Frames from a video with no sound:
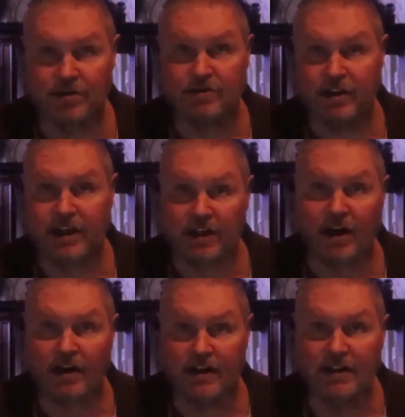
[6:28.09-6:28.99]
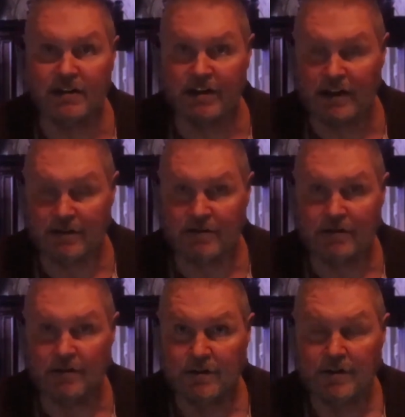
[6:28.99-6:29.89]
to understand God is
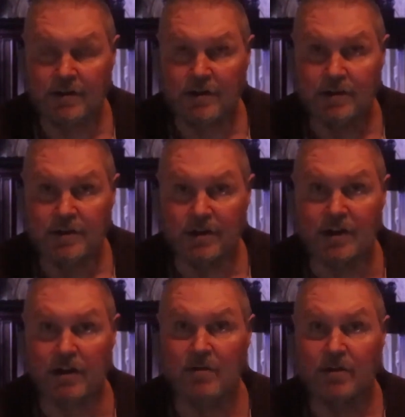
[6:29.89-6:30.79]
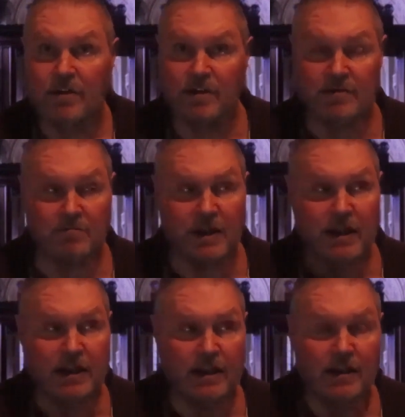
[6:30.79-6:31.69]
here. You know,
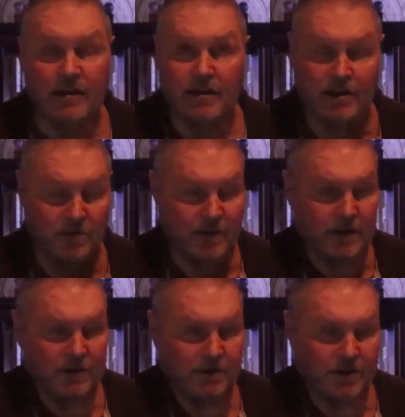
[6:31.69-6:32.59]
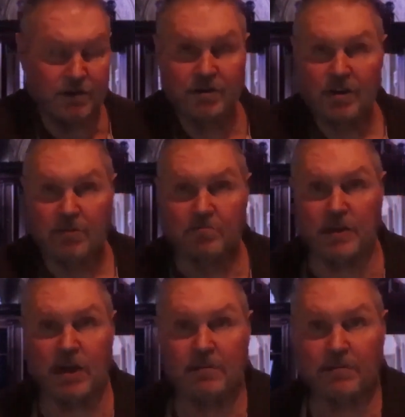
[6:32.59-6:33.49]
the many, the witnesses,
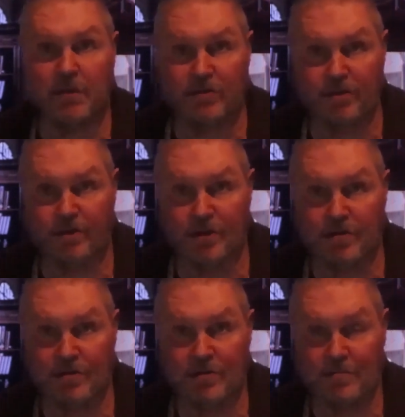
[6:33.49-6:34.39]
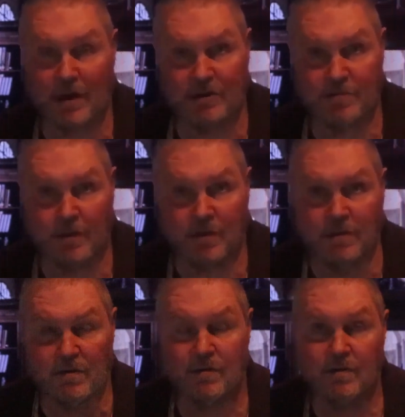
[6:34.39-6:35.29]
become a multitude, my
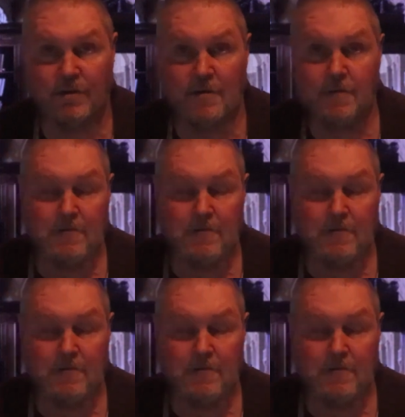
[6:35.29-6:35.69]
spoil.